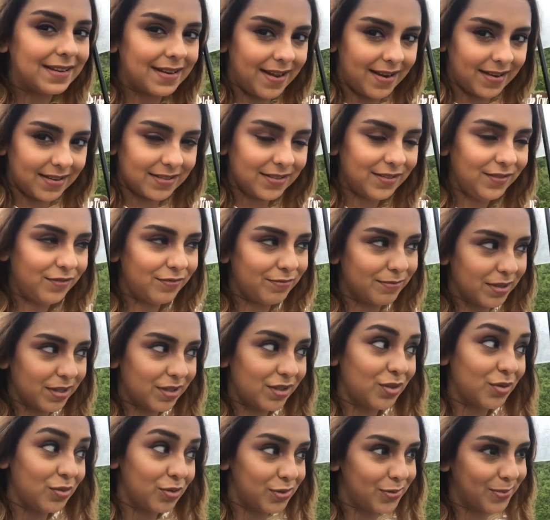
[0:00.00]
inactive but
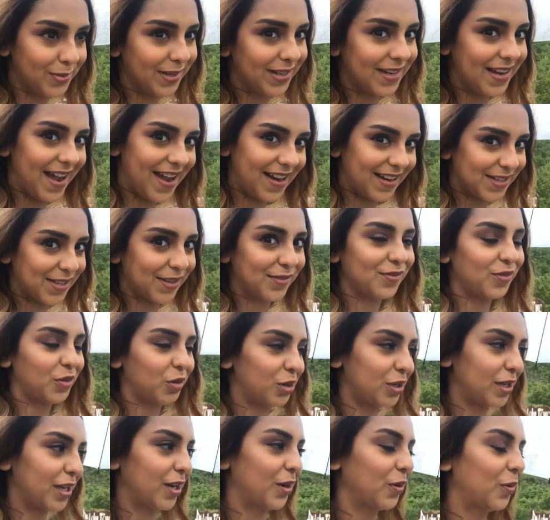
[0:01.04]
usually active
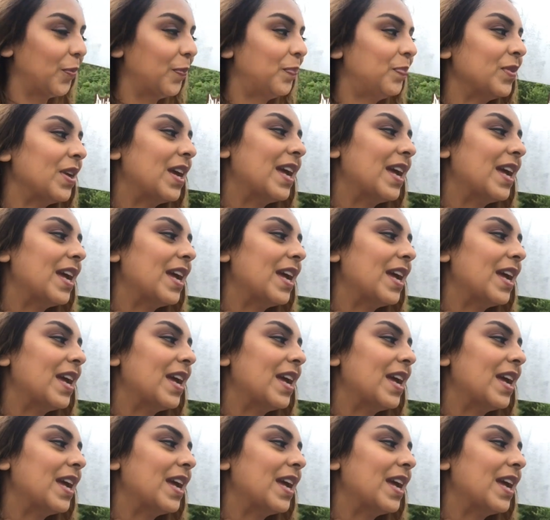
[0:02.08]
volcano.